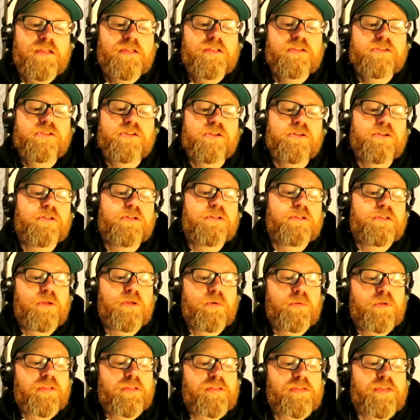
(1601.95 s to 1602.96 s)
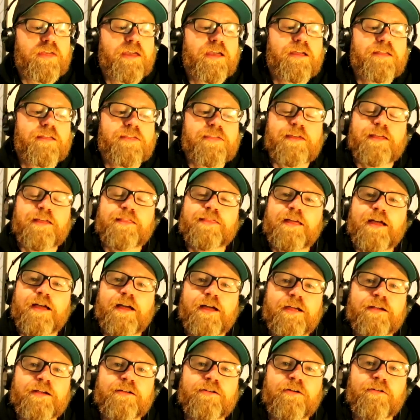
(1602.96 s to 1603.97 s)
two local sides at the
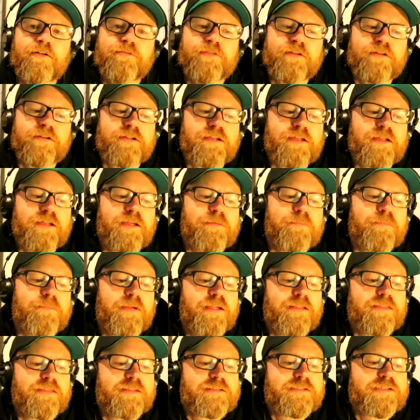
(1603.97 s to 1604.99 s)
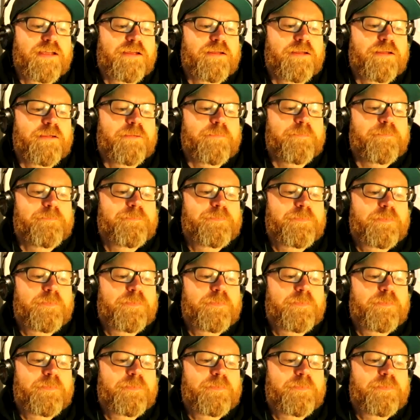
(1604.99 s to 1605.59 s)
height of their game at the time.